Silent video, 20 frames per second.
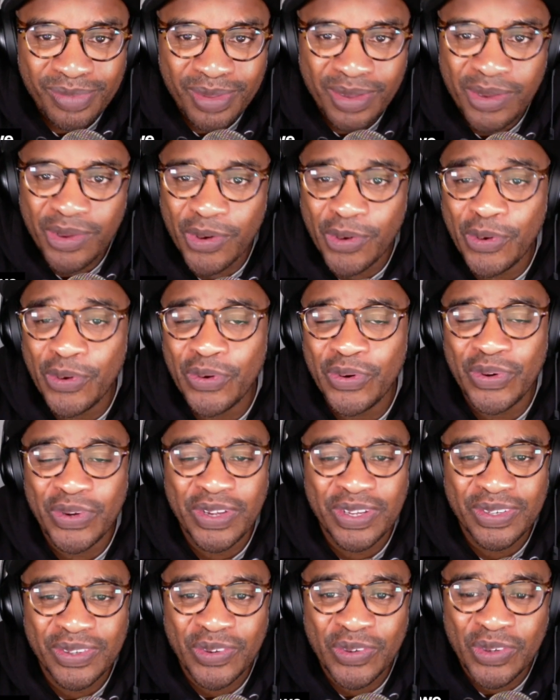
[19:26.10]

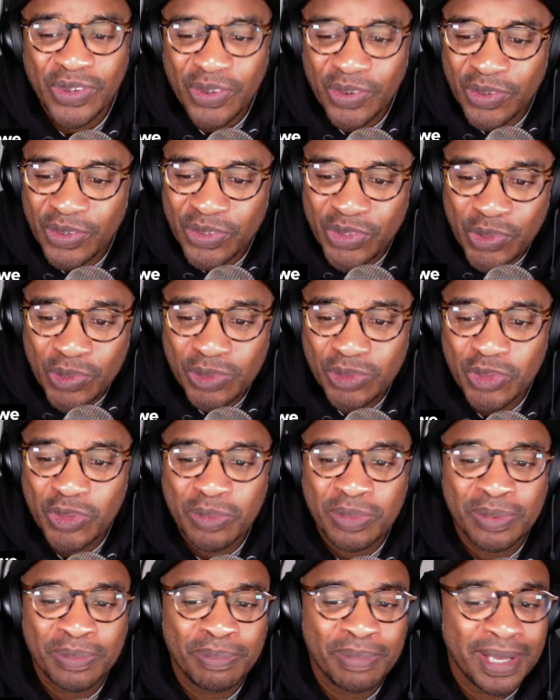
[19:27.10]
on YouTube,
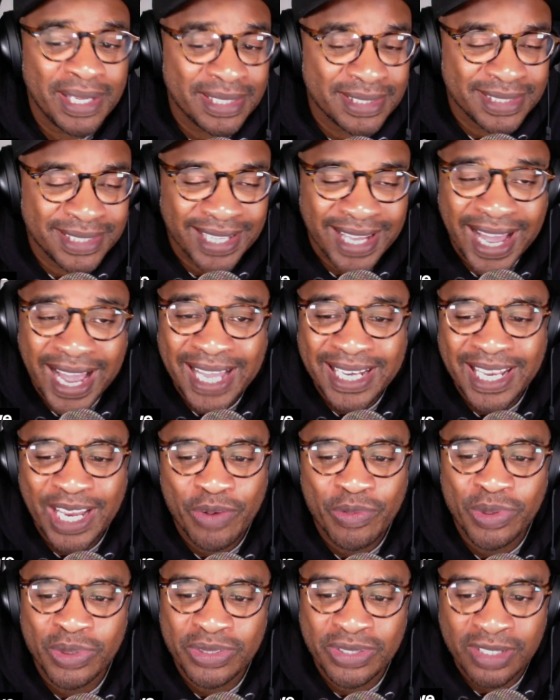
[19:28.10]
amazing highlight
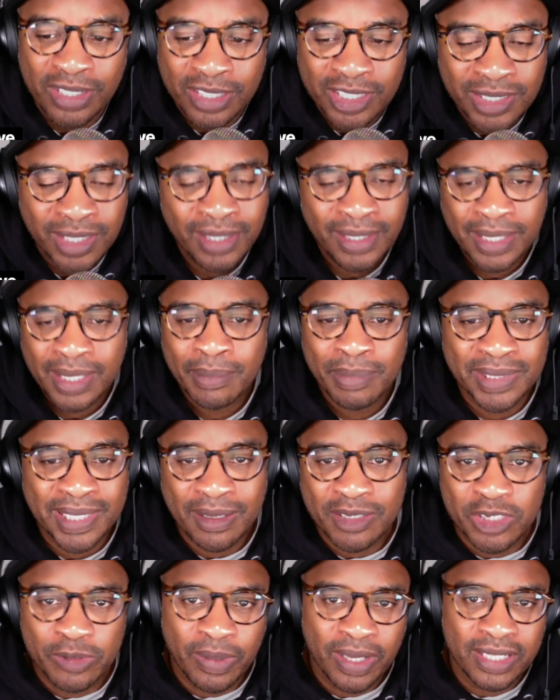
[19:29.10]
reel dunks. But that
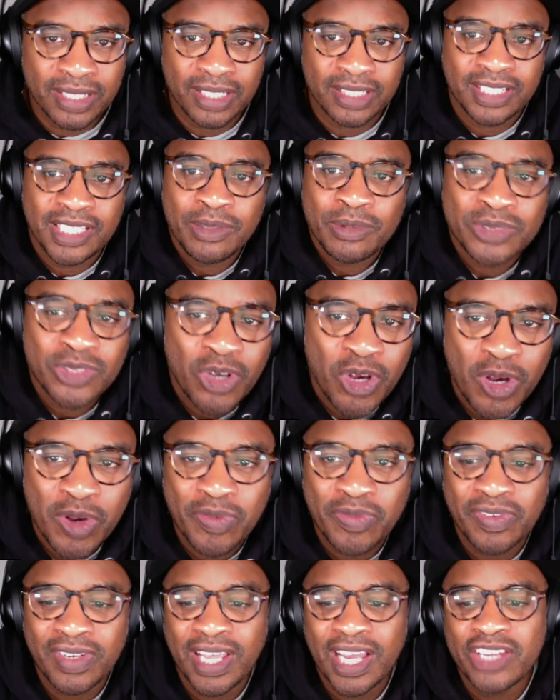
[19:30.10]
was about it. He was all
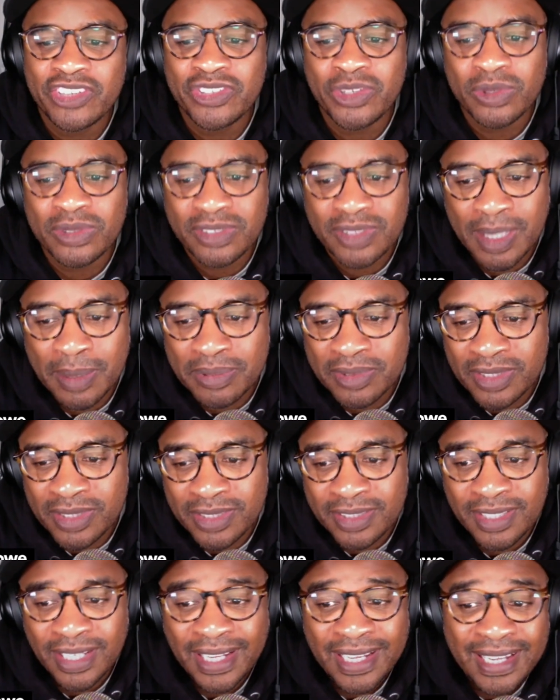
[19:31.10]
flash, no
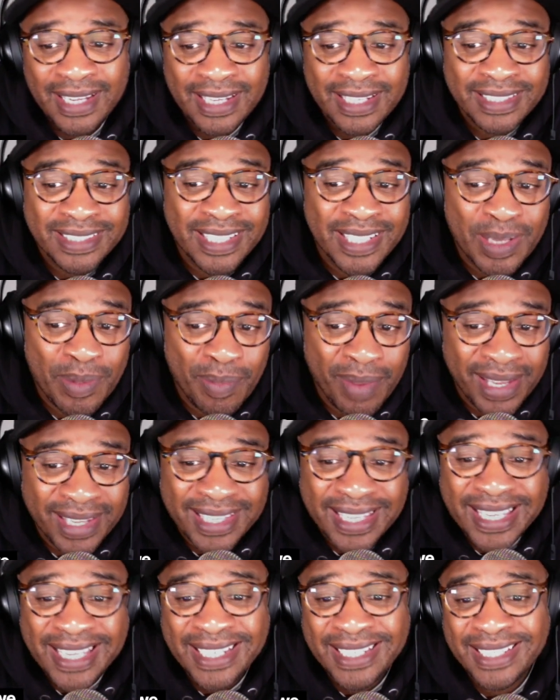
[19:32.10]
substance. Didn't make
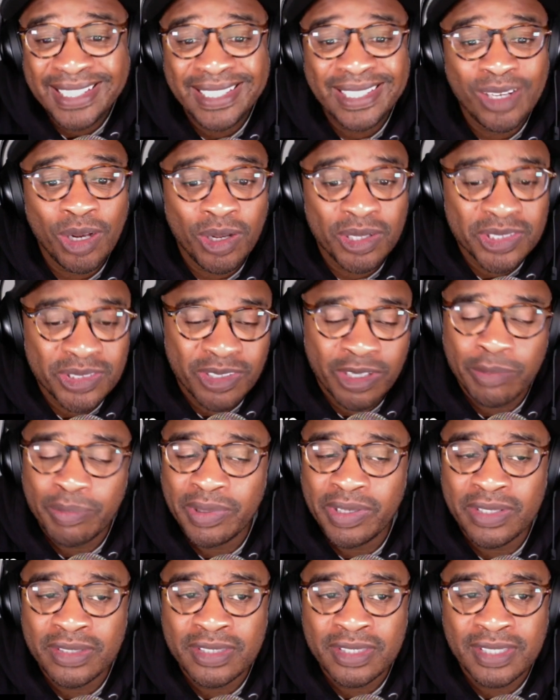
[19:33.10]
any All-Star
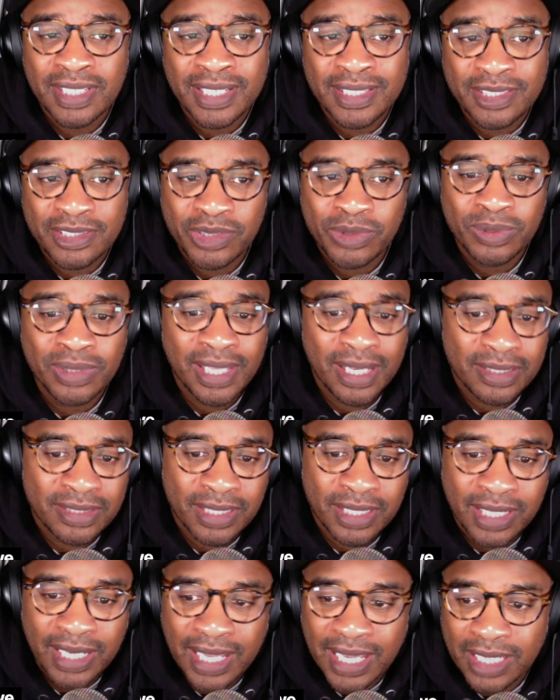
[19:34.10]
appearances. And the 2000
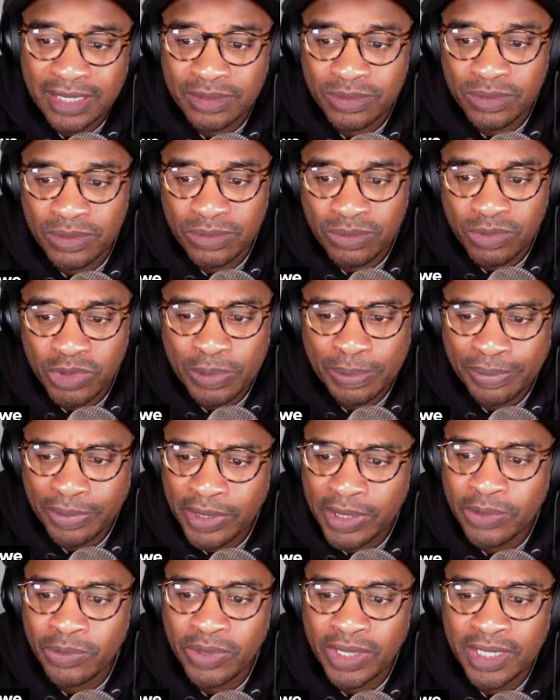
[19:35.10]
class was
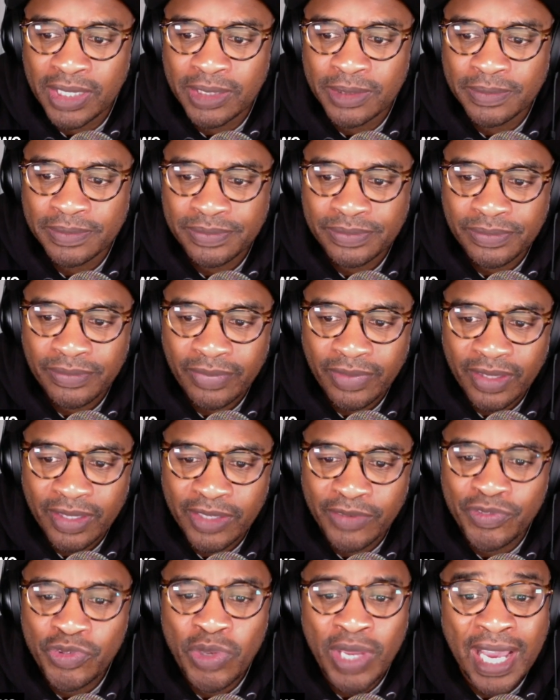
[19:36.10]
pretty weak.
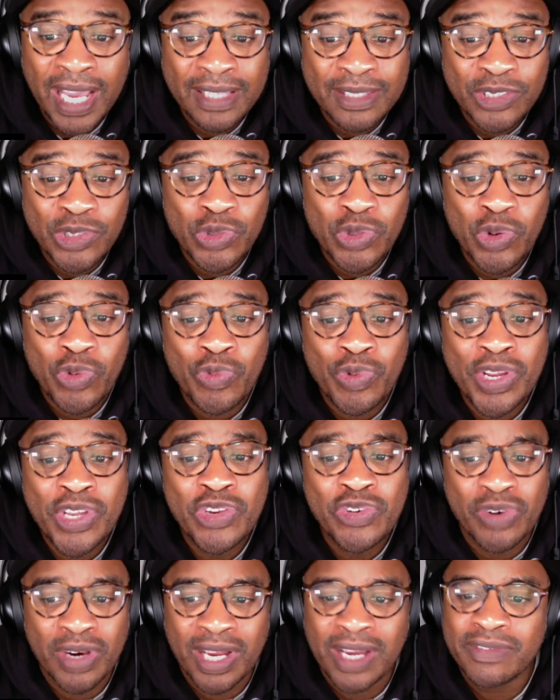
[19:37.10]
If you had to do a
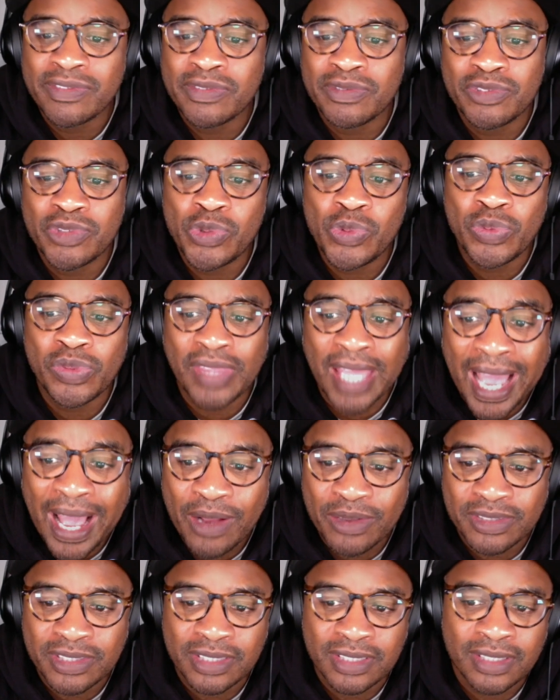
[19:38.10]
redraft of
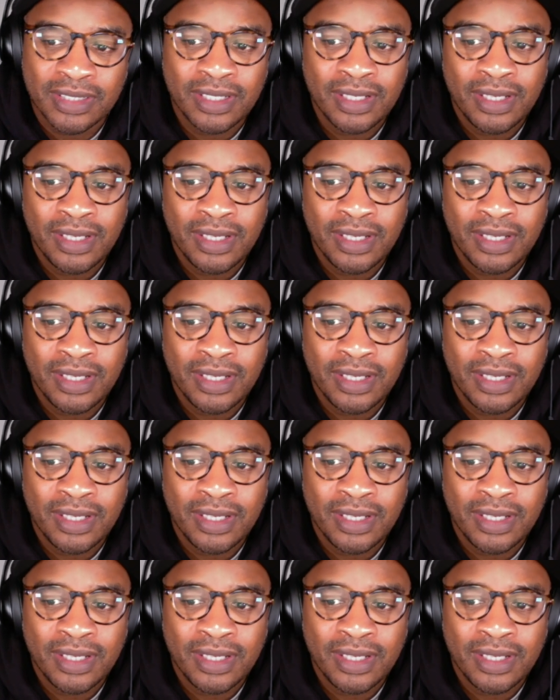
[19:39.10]
2000,